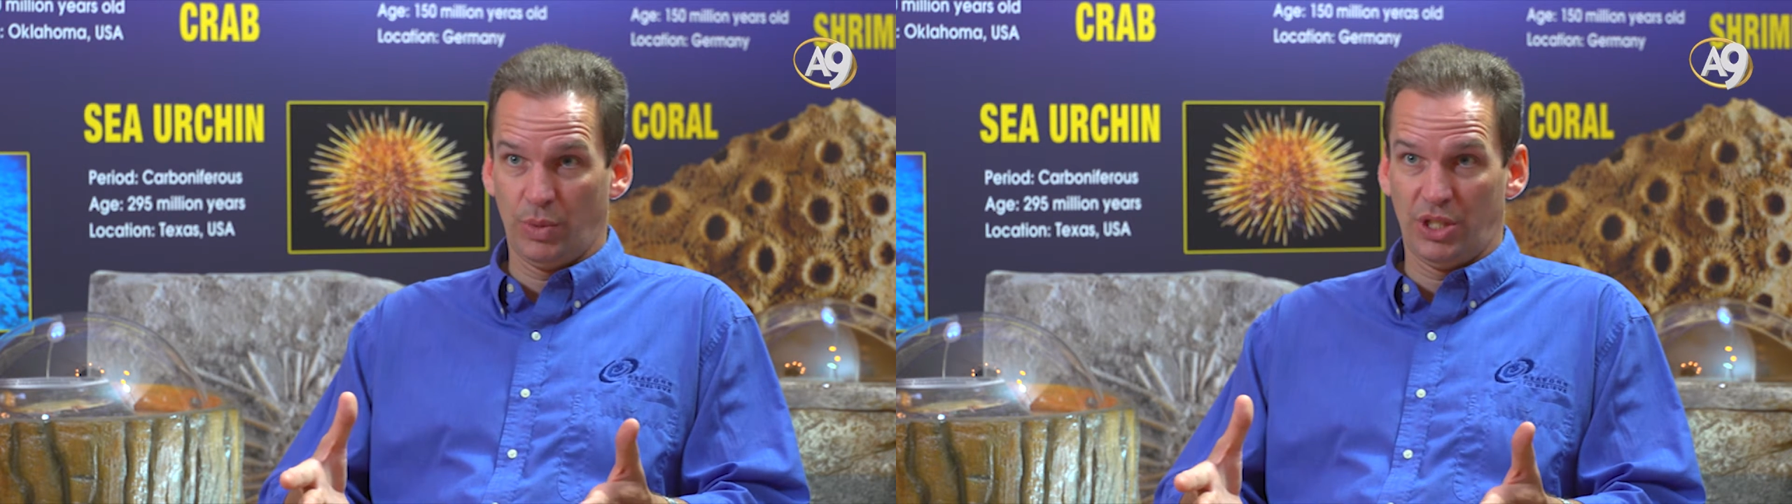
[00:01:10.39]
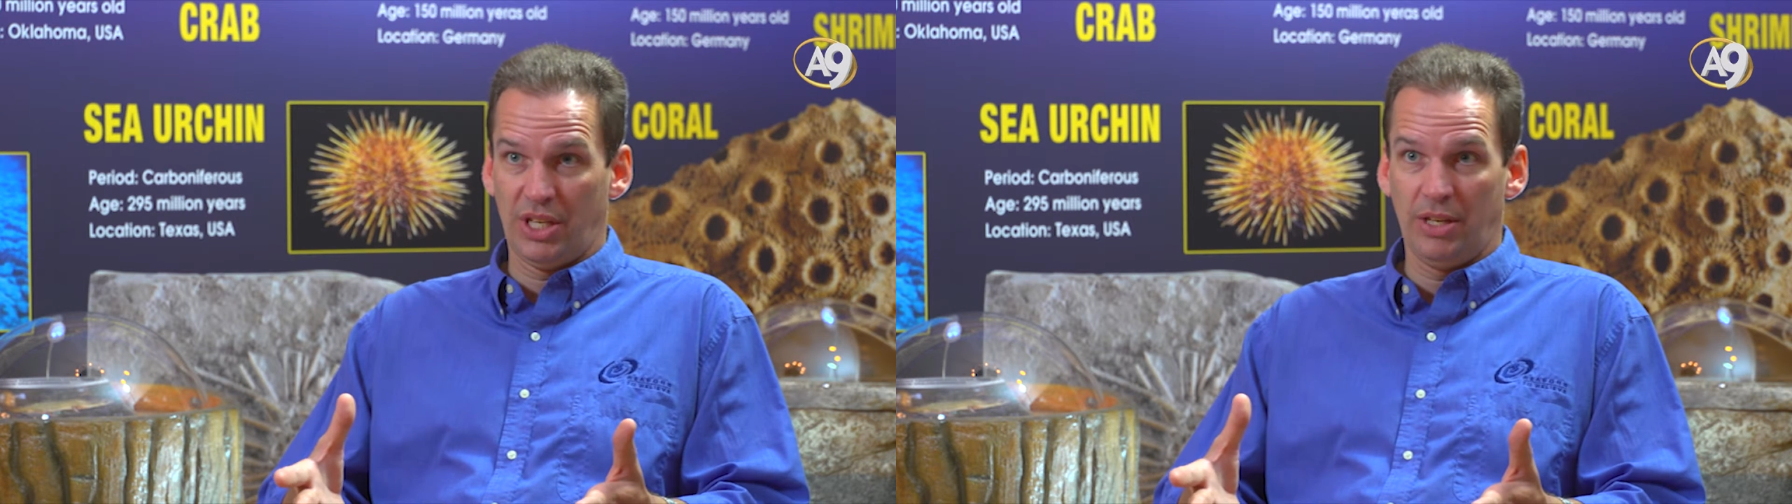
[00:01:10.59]

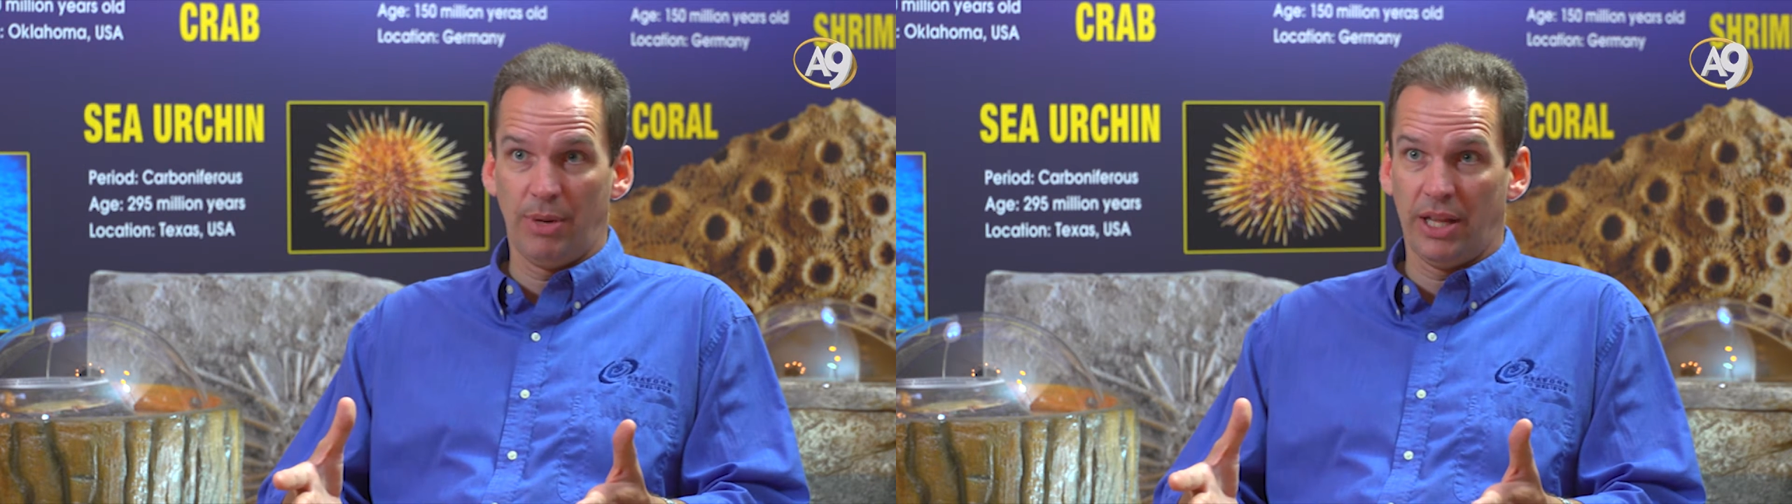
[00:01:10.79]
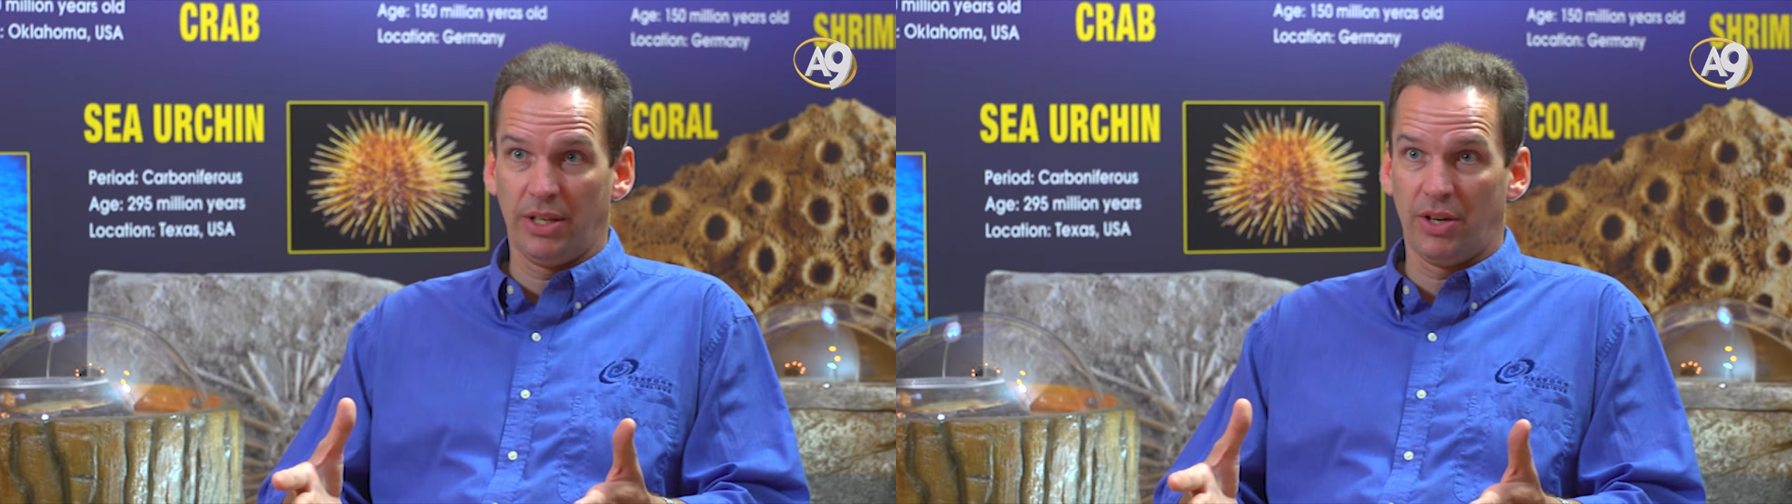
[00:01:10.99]
was seen
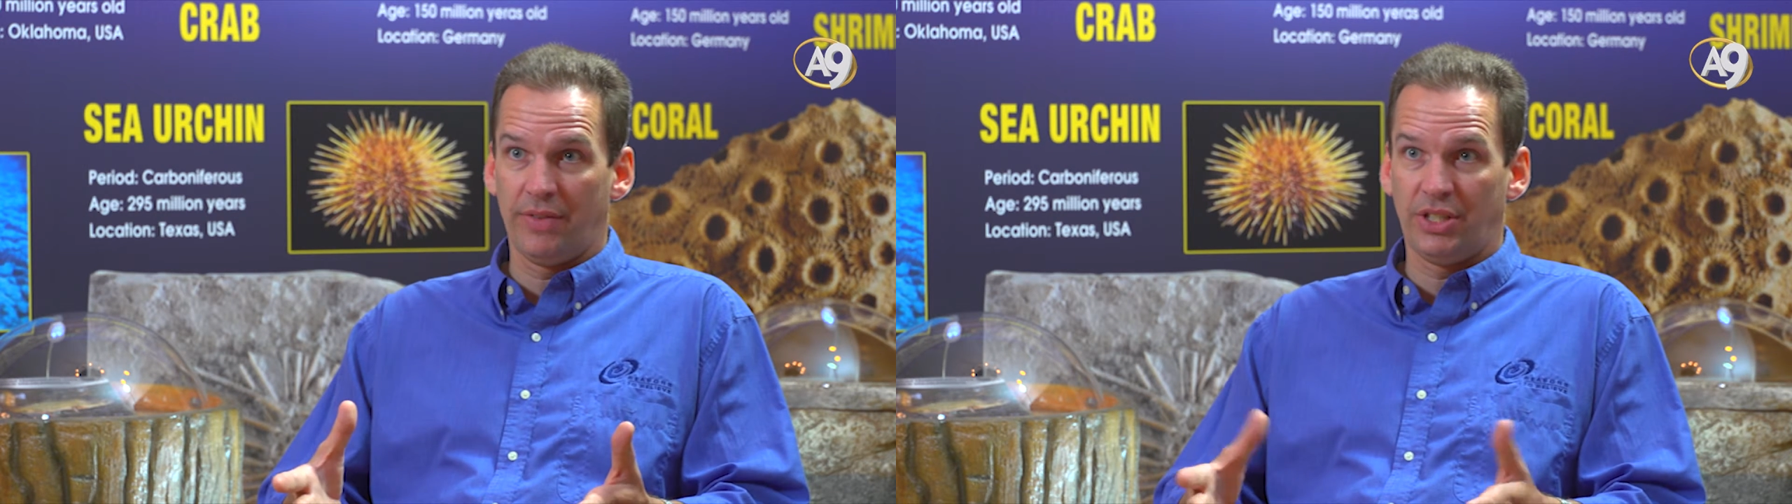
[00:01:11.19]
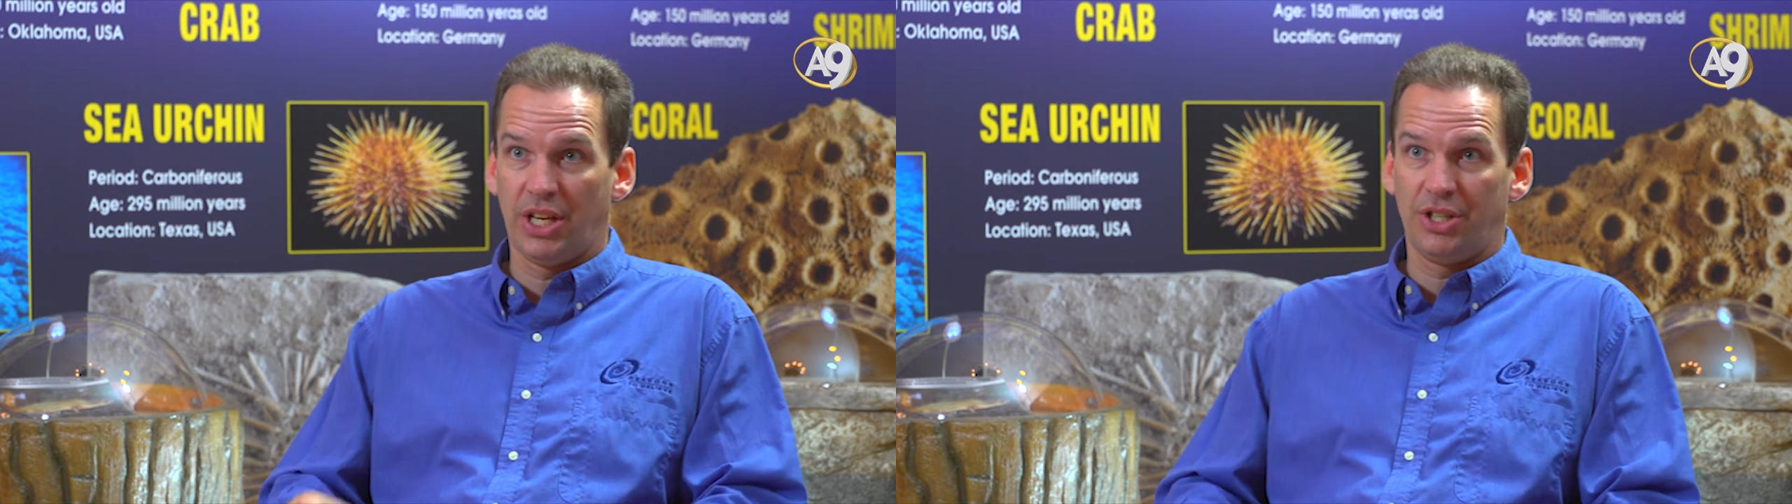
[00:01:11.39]
by the
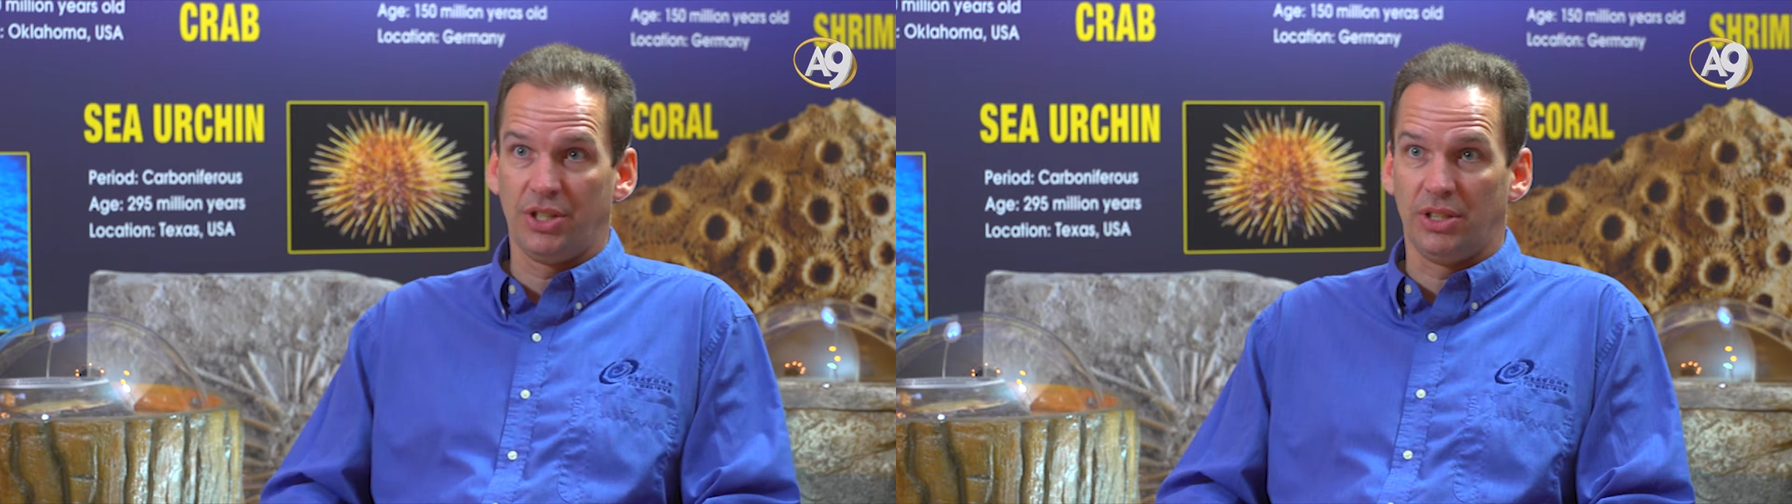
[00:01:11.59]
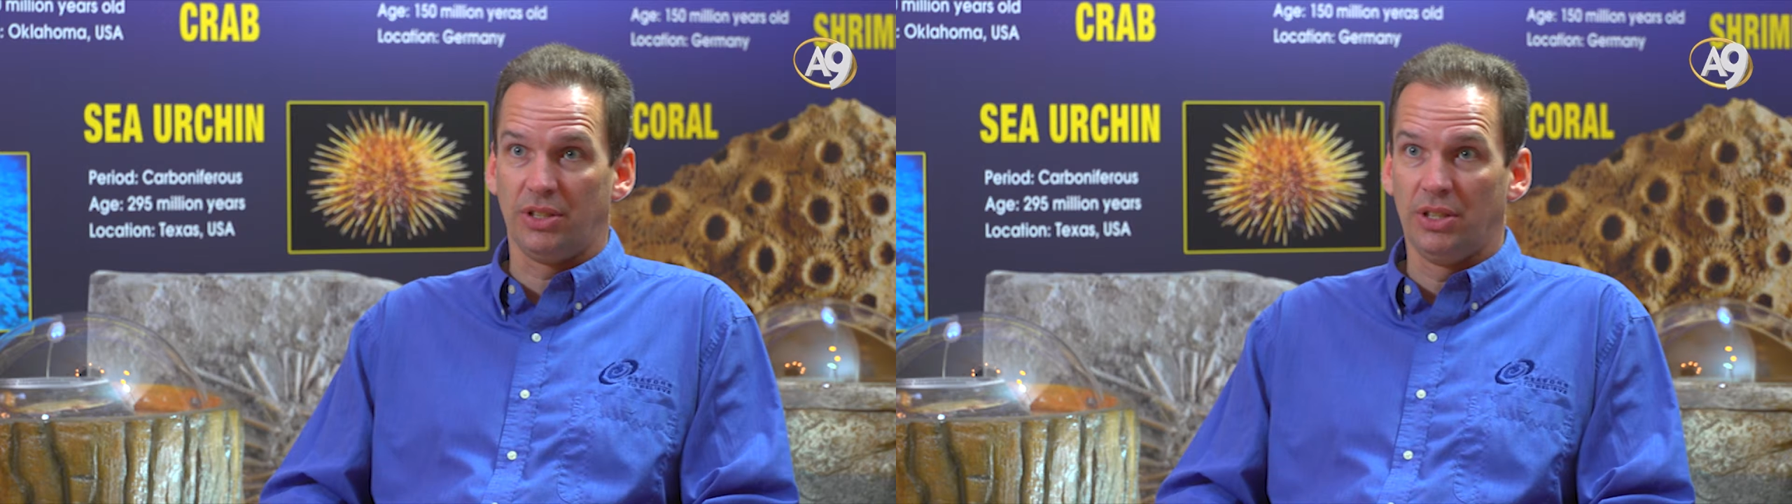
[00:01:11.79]

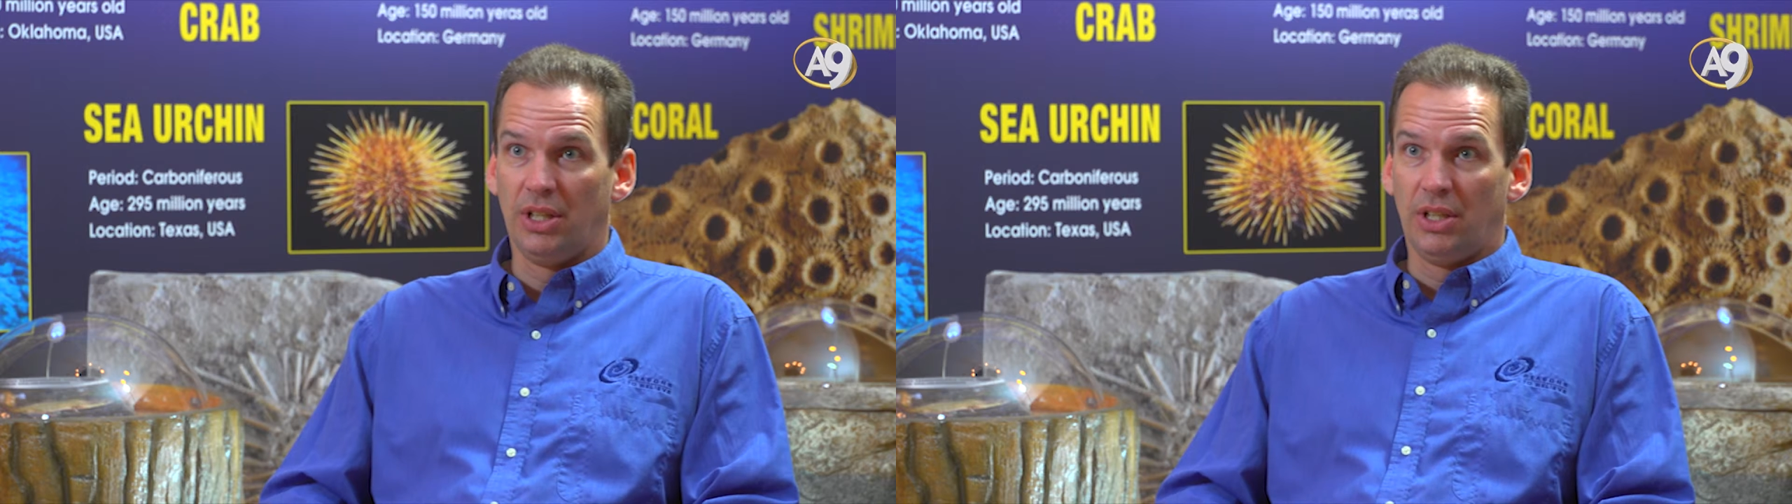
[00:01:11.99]
gravitational